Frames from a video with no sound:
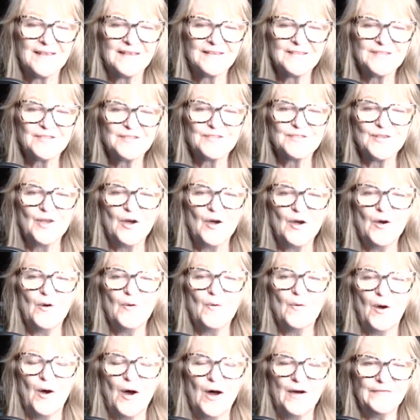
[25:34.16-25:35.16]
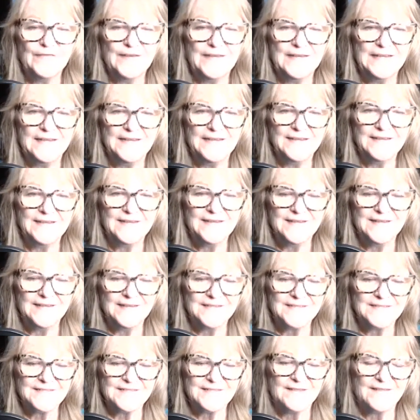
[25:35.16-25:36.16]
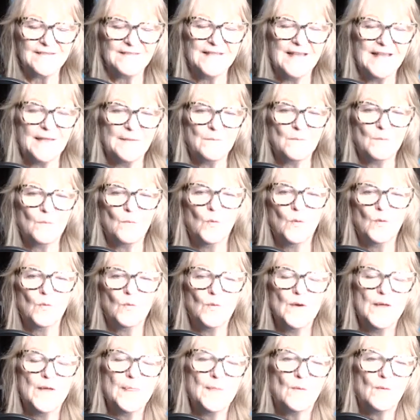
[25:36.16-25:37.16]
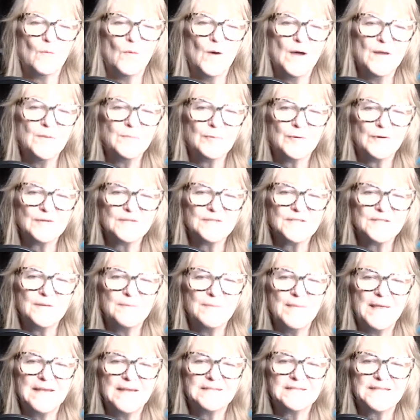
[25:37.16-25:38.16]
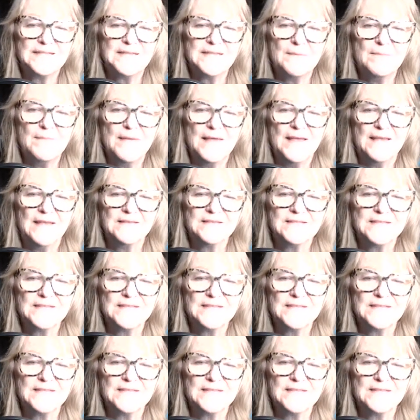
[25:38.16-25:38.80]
So often it is that when the one person makes the amends,